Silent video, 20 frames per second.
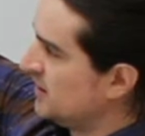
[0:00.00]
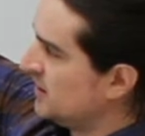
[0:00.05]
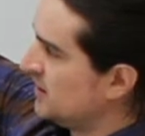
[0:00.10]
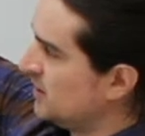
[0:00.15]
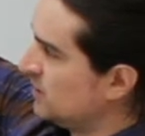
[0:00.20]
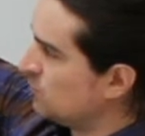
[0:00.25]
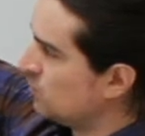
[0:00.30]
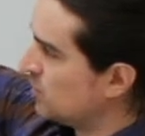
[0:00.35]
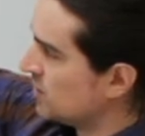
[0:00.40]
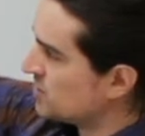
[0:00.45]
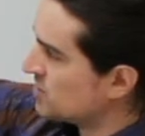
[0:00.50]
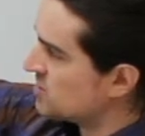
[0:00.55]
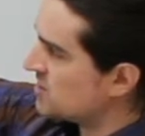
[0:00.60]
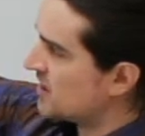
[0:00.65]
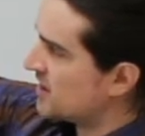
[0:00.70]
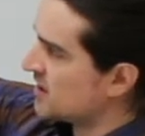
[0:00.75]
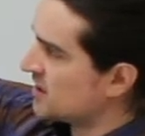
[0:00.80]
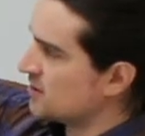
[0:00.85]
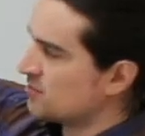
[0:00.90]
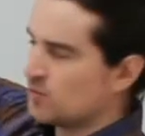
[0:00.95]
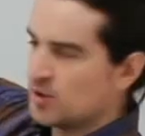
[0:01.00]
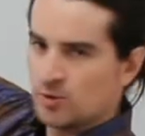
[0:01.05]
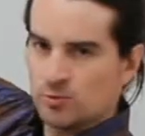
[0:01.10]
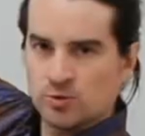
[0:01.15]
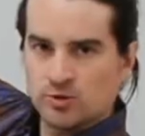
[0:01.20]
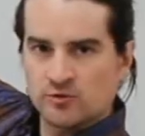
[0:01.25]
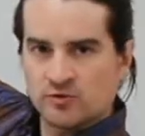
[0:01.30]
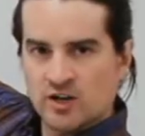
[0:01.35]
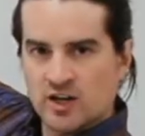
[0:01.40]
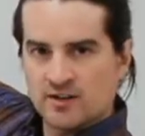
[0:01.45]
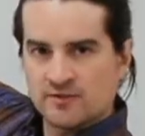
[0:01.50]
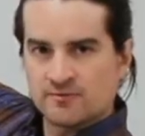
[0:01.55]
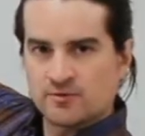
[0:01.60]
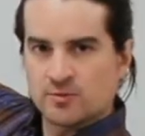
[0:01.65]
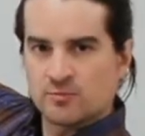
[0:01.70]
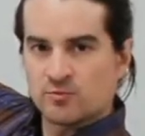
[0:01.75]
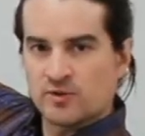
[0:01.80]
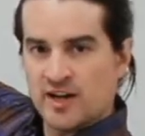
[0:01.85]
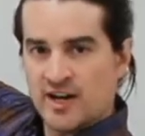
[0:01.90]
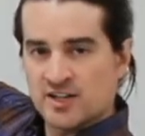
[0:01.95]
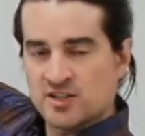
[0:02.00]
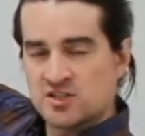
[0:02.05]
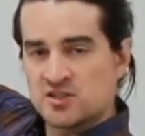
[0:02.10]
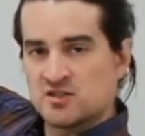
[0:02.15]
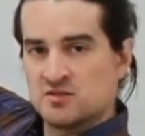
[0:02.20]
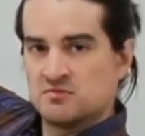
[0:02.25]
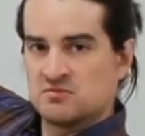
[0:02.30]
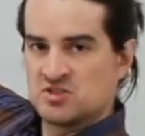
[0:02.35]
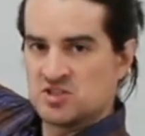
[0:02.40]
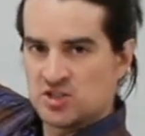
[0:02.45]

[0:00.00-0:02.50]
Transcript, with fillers: in one second, we will have gone from rest,